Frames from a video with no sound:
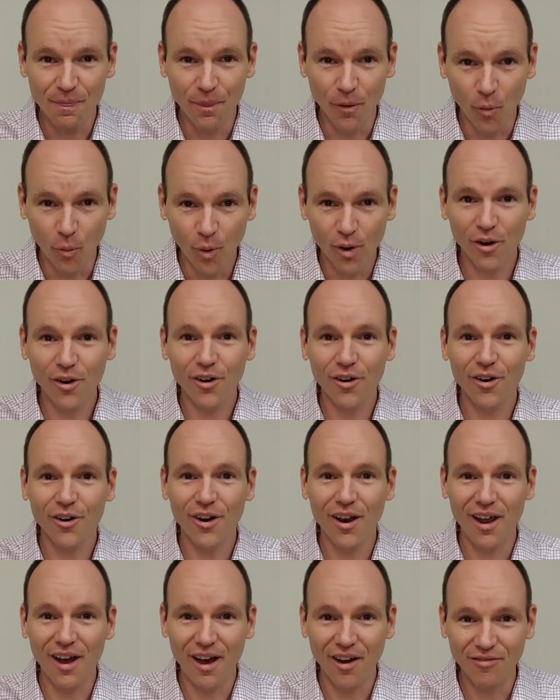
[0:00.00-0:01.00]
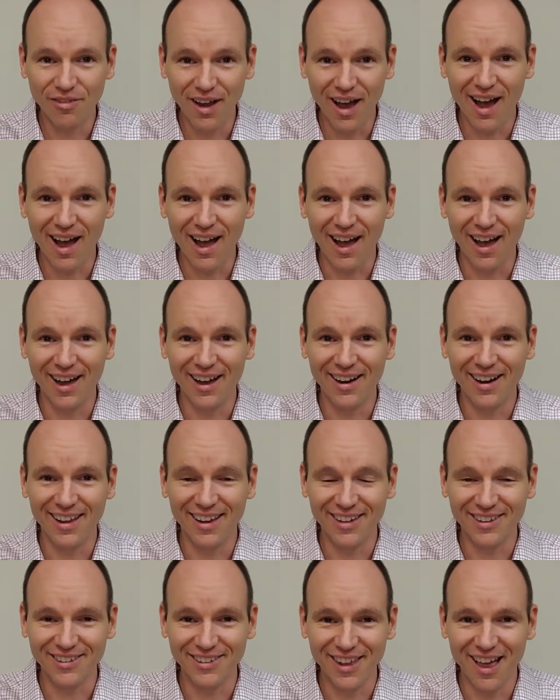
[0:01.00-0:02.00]
The word of God
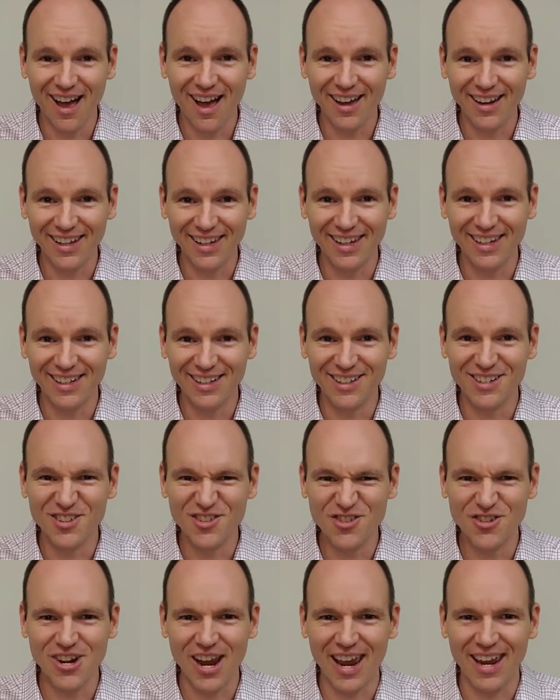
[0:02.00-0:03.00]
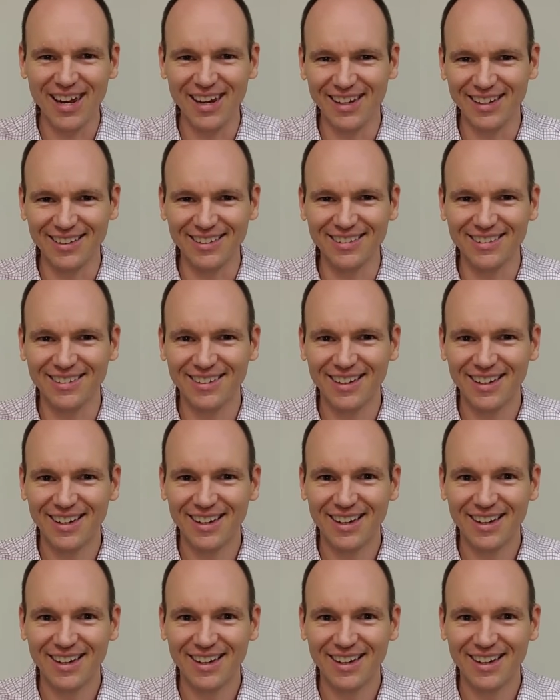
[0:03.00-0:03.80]
is not in chains.